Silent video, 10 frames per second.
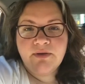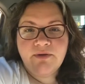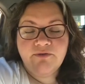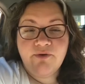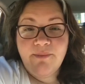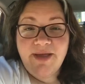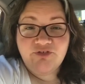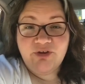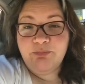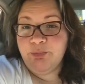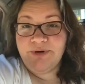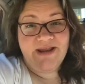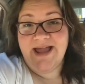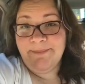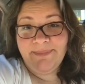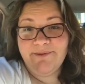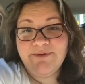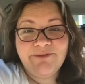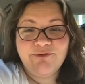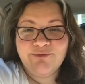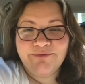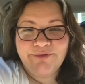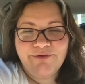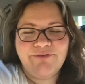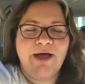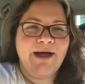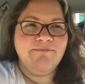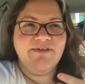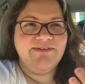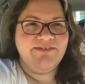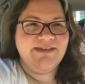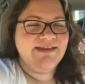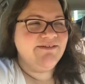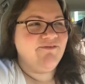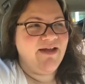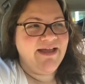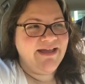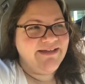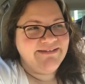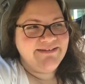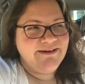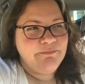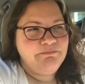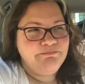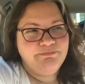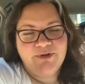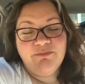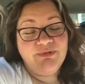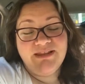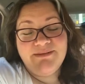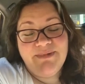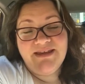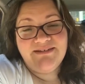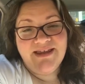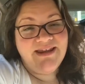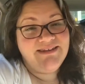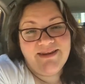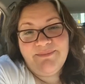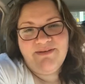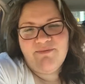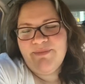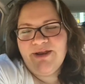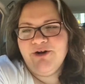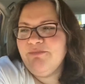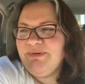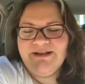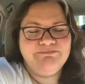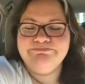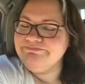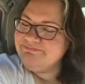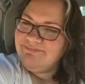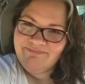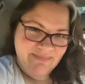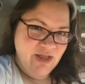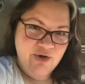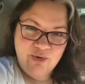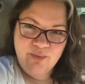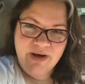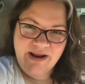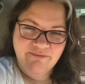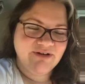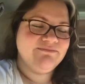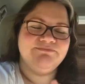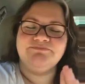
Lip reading: So I'm actually pretty happy with those results. Obviously, if I had completely maintained, that'd be even better, but whatever.